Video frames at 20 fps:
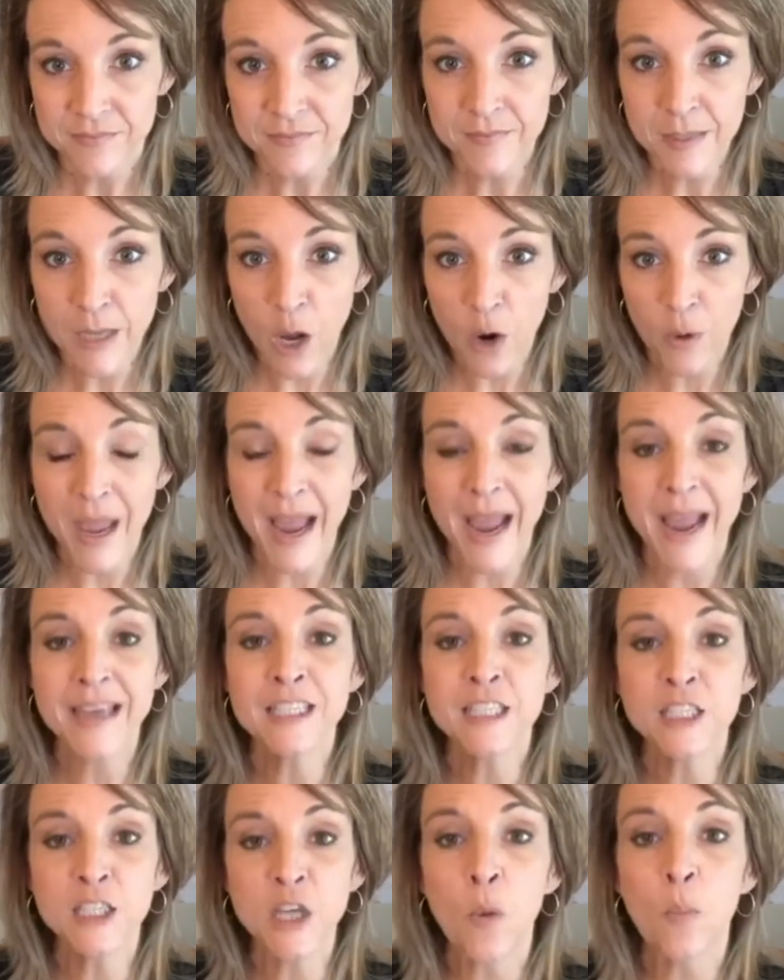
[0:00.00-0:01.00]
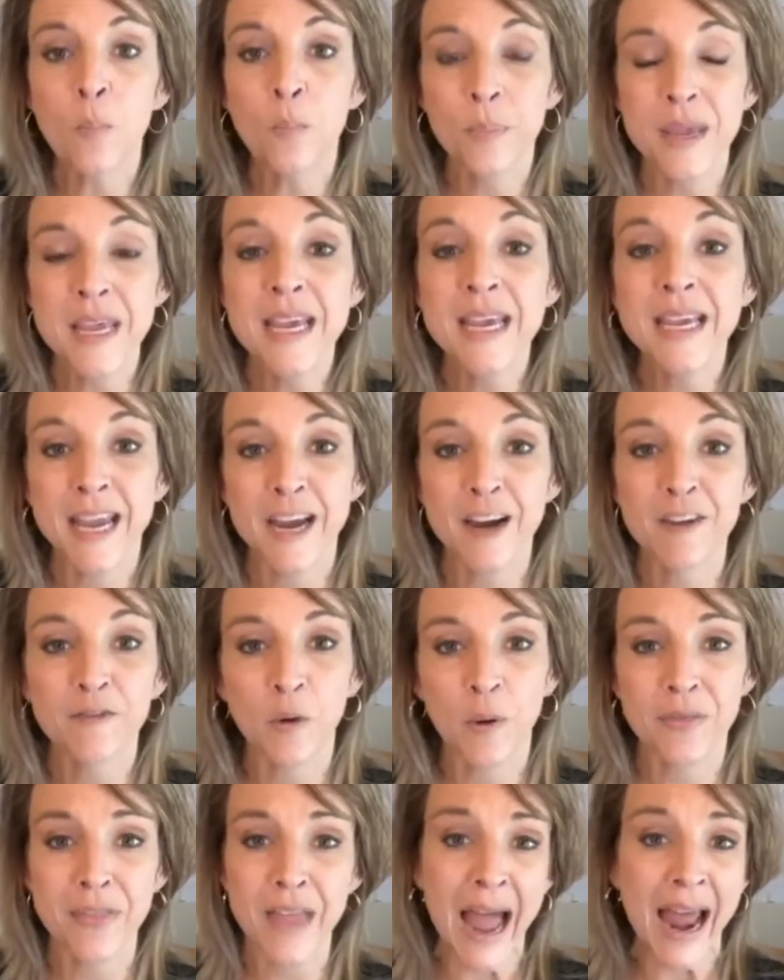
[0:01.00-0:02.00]
Okay, so be careful
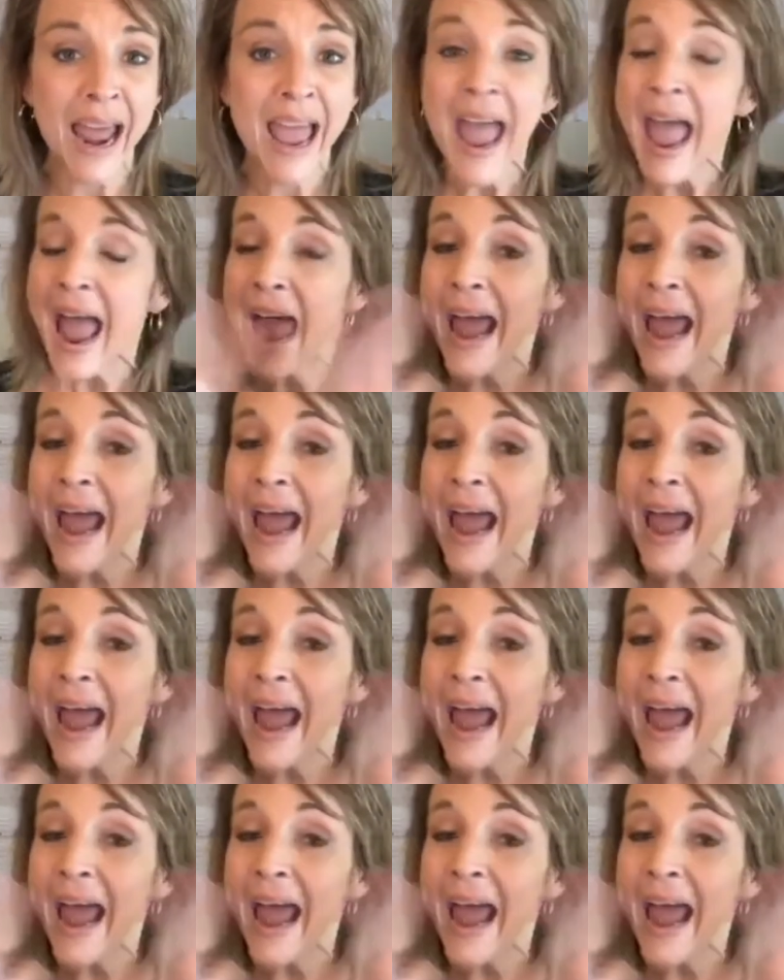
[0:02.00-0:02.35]
with that.